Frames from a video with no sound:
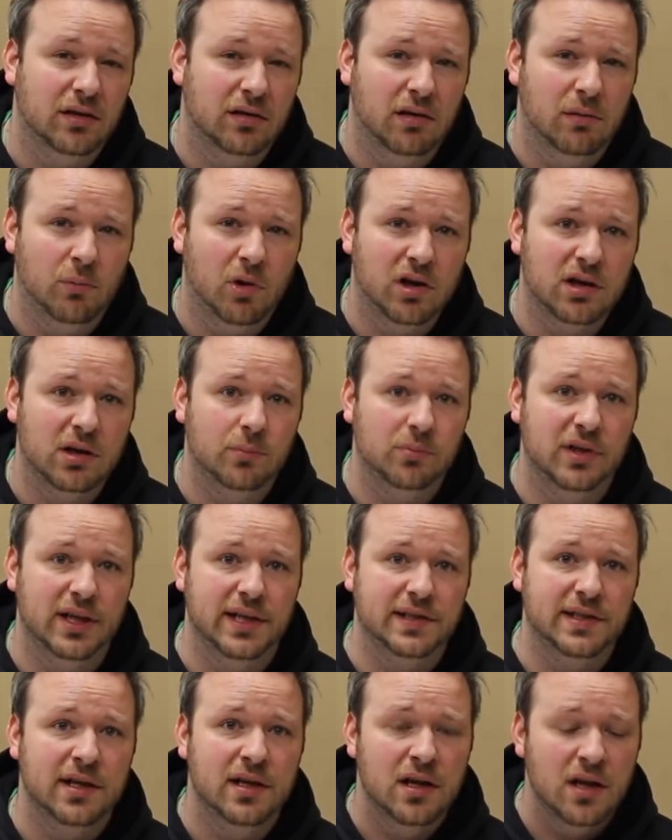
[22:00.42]
the current
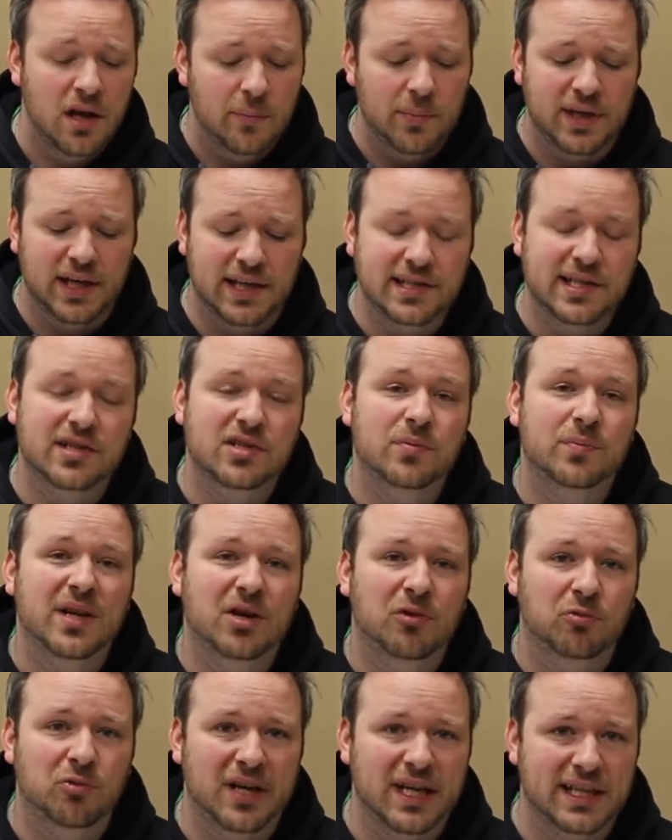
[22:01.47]
marketplace. But that's such a
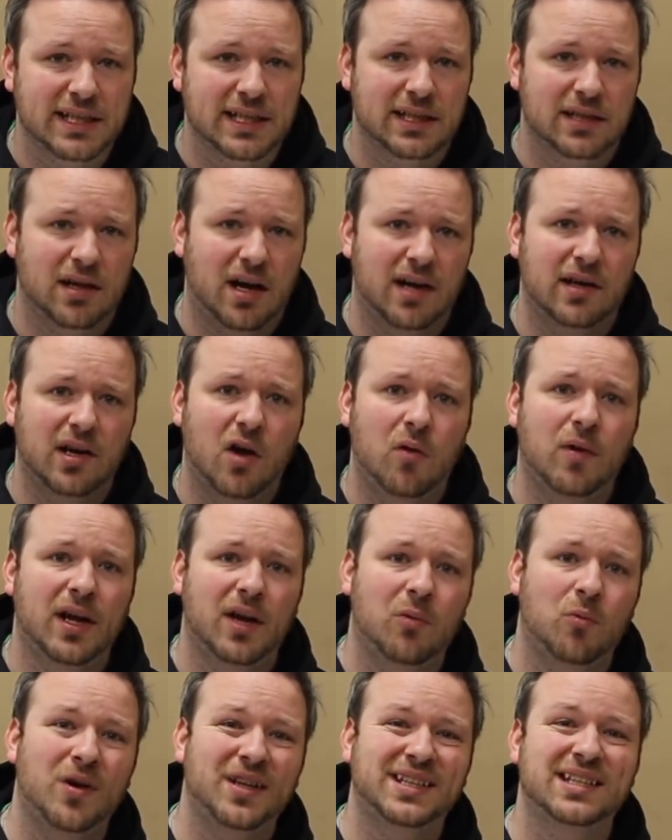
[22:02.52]
big risk, not
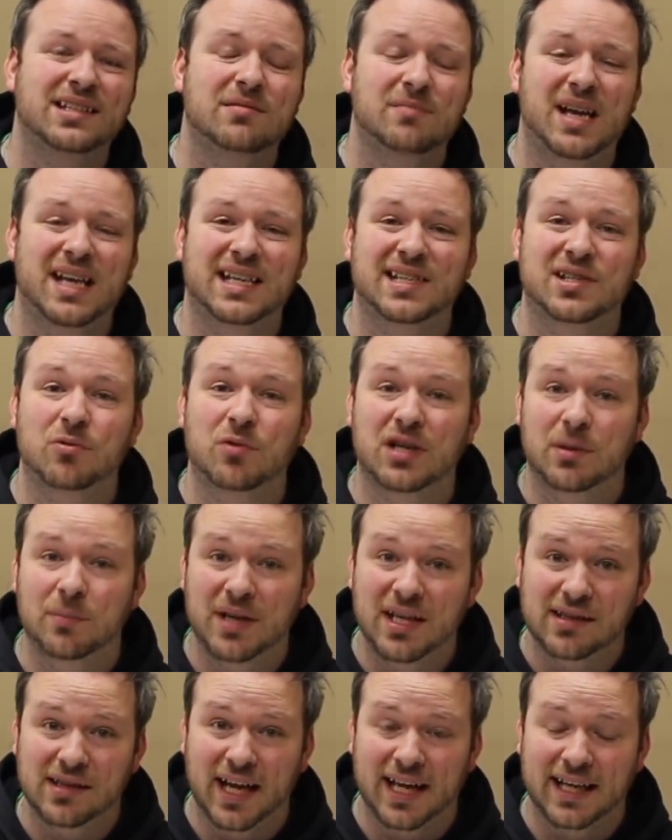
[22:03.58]
knowing what the demand is going to
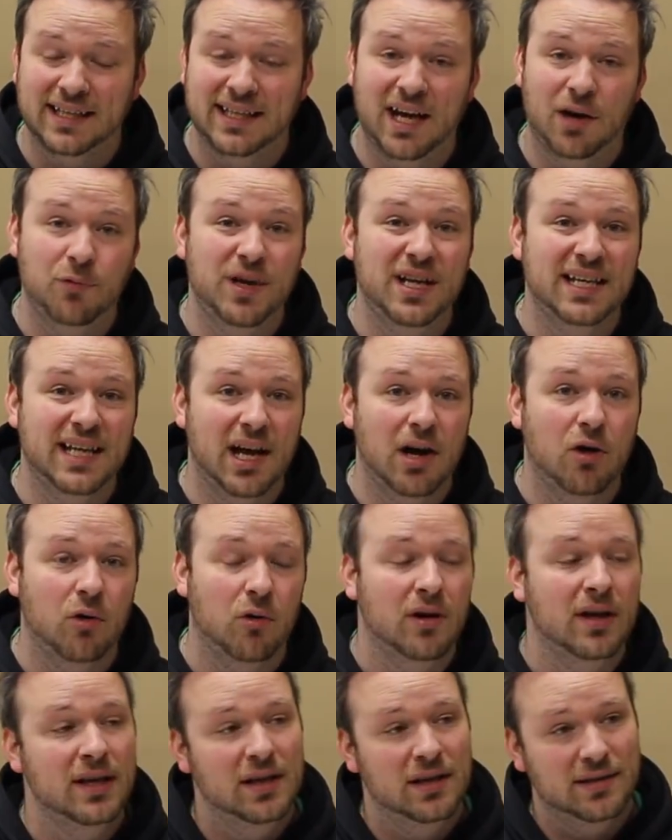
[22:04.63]
be like. Now, we
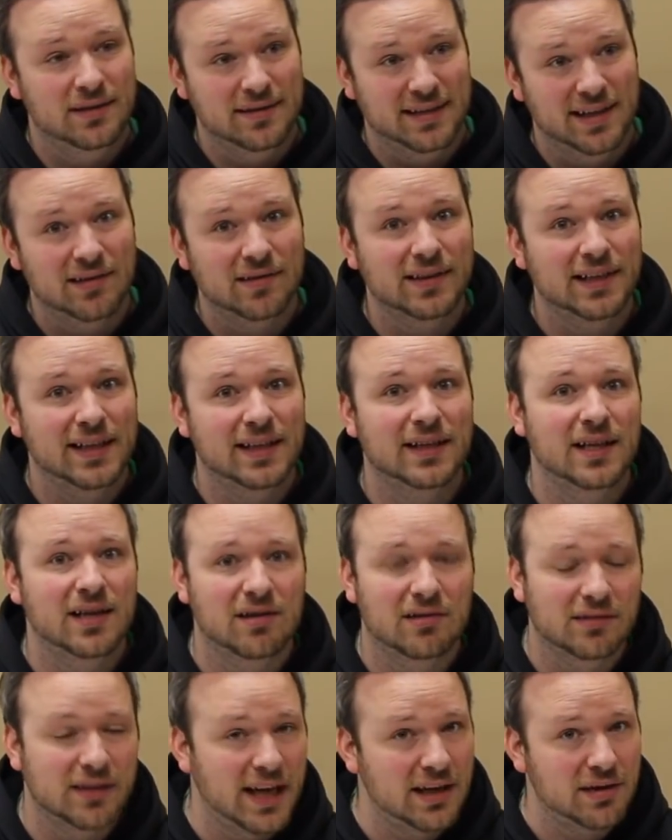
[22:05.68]
know nearly a
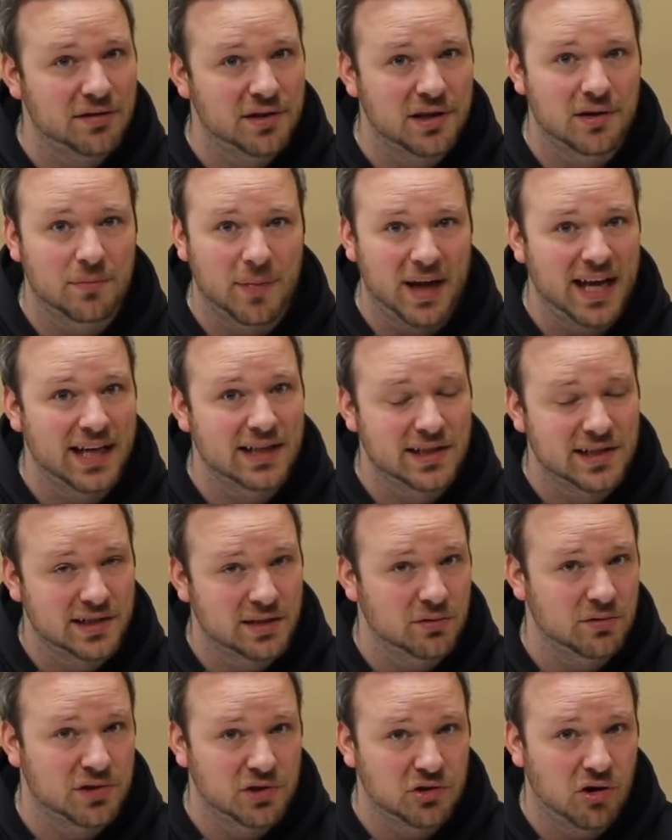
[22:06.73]
year later the demand is
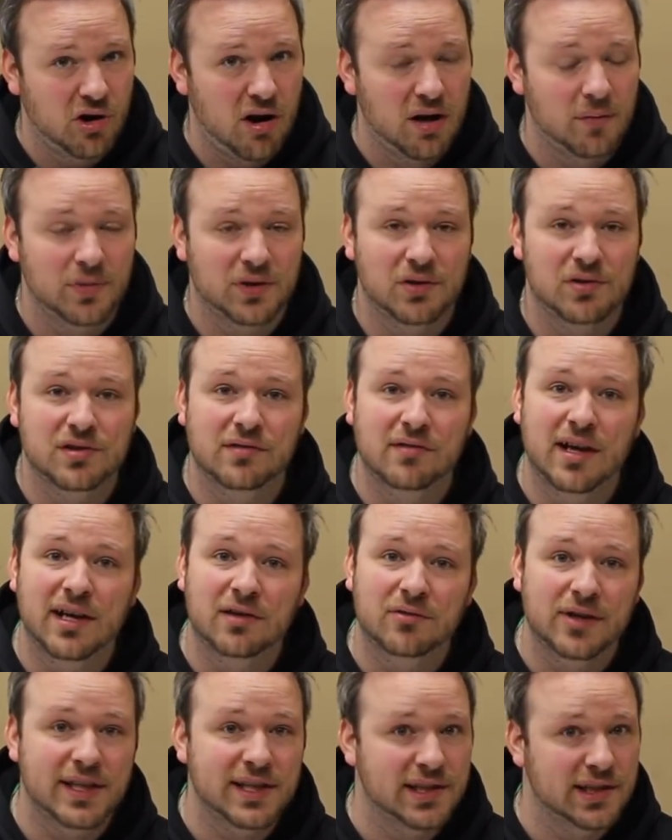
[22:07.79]
still strong, but there's a lot
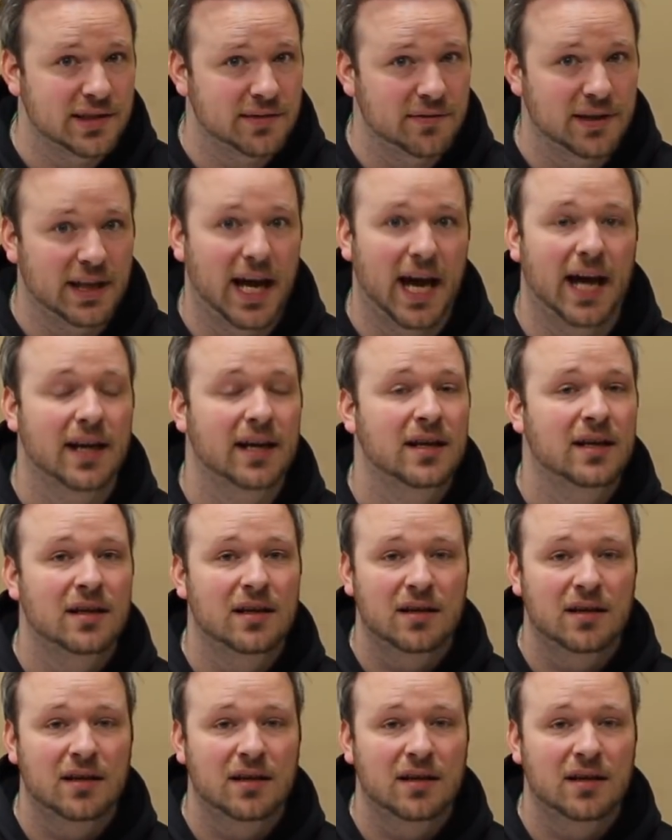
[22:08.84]
of reasons for that.